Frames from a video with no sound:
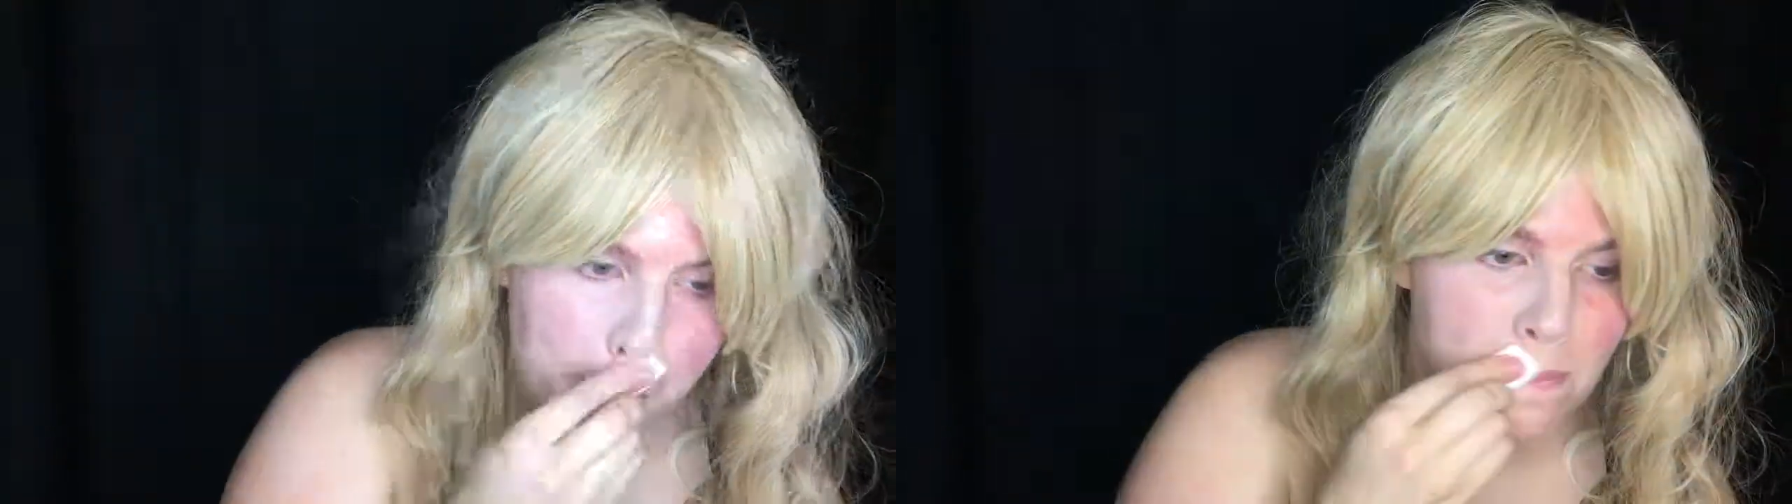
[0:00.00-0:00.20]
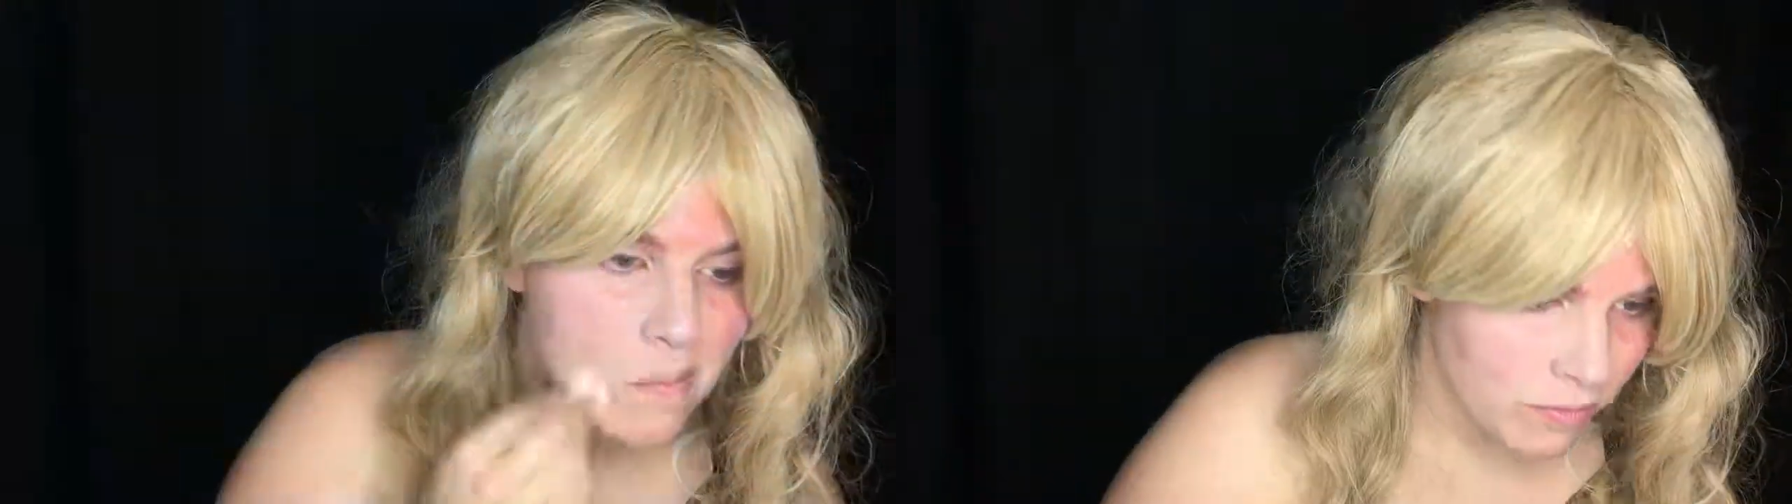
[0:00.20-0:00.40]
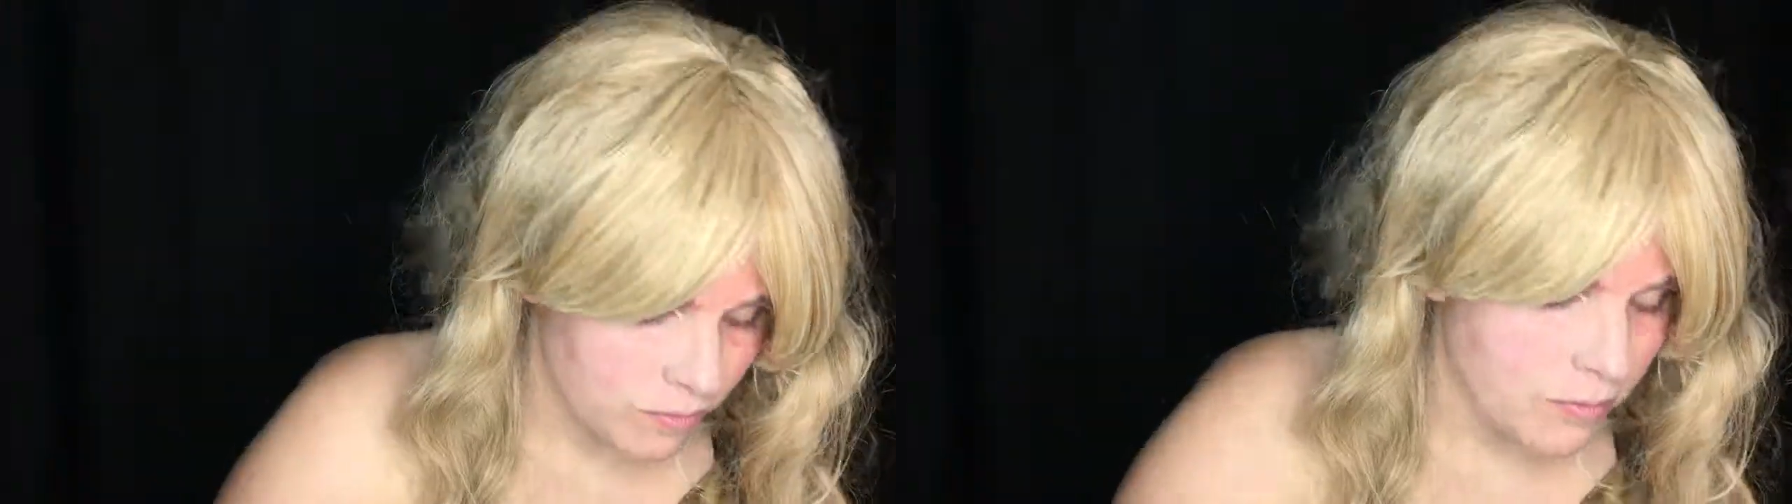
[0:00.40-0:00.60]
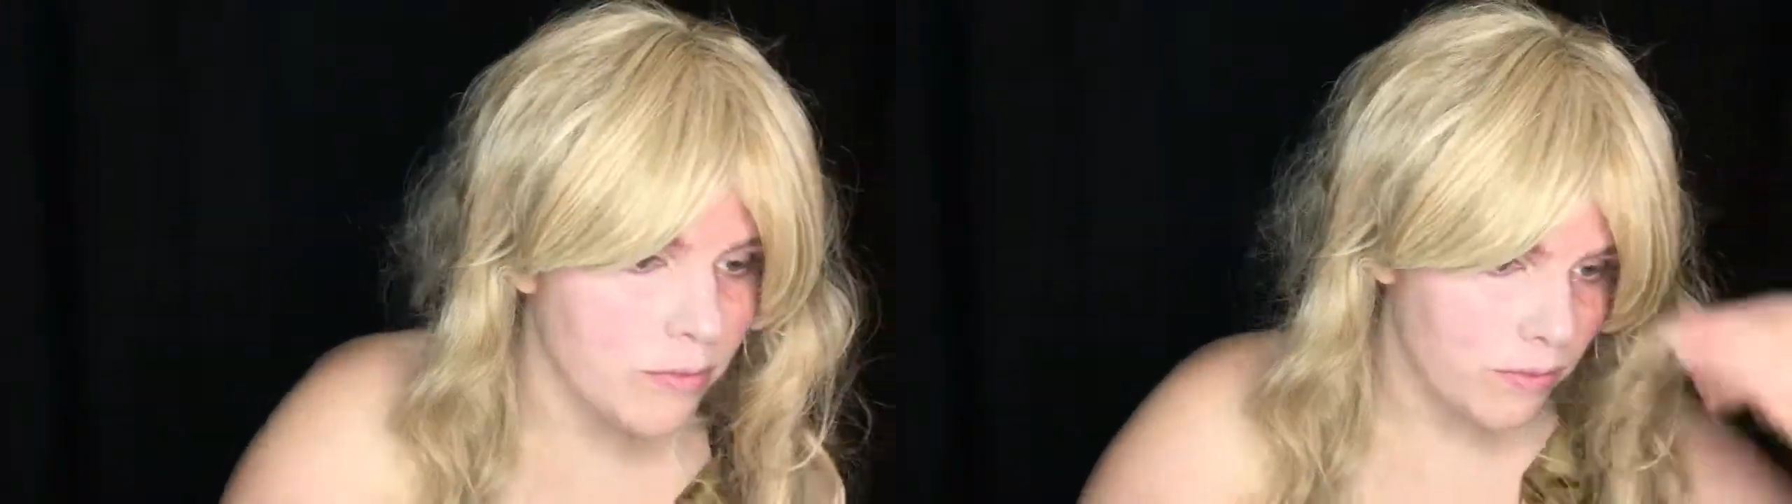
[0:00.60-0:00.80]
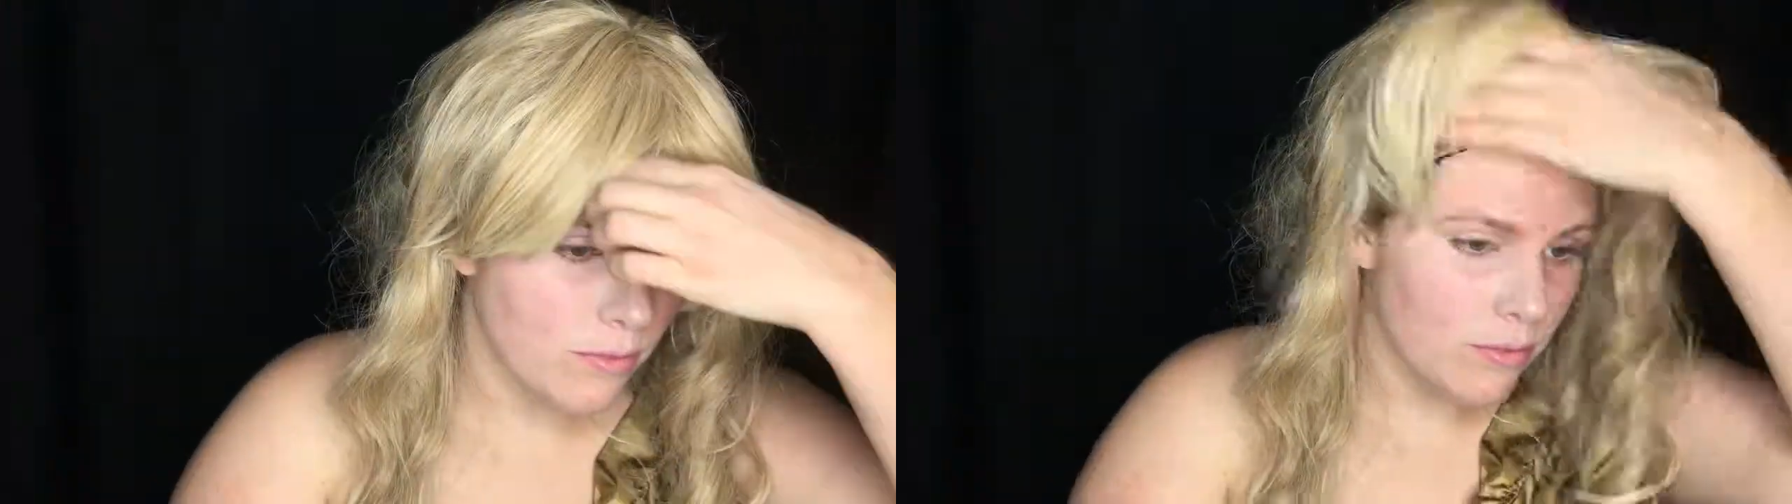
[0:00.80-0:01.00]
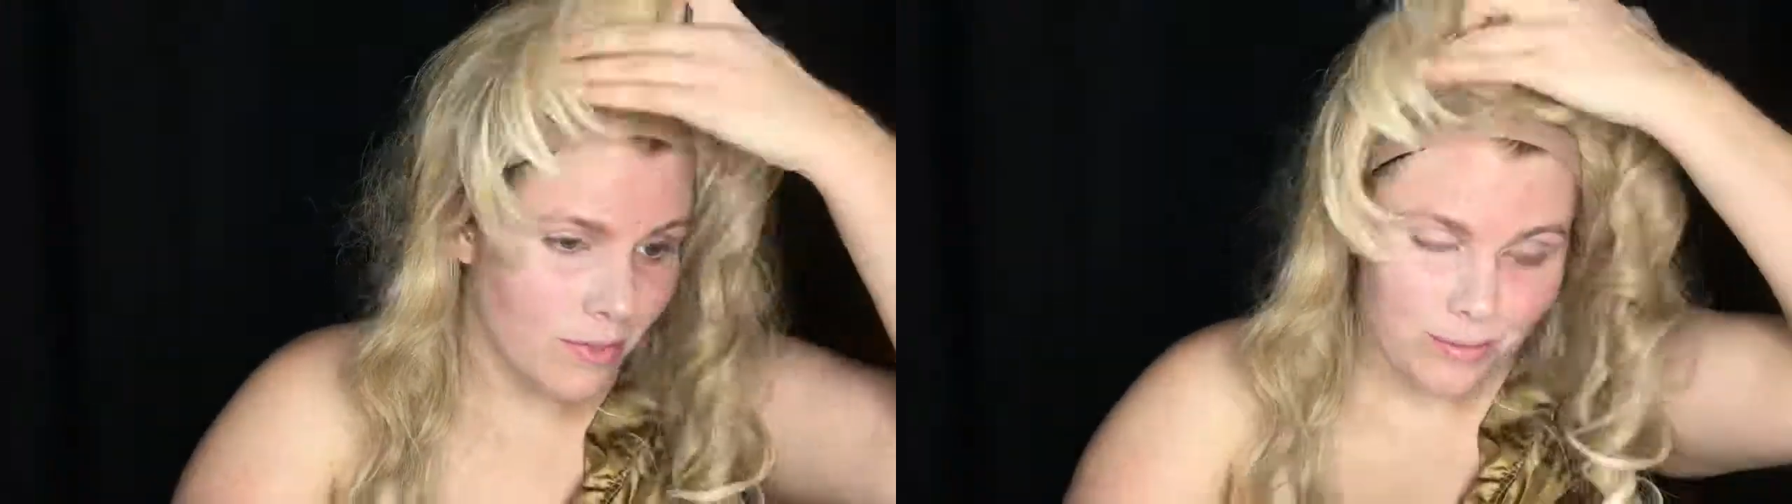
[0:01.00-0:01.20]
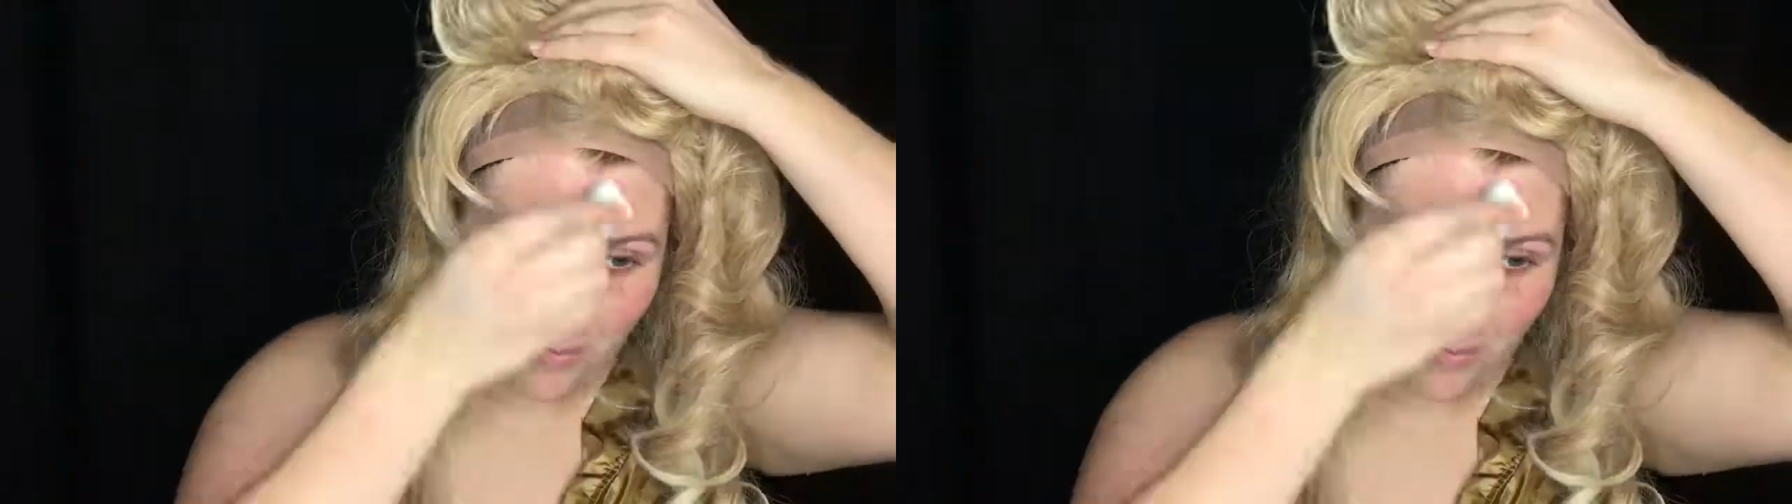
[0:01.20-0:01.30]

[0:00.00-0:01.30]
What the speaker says: lifelike, but not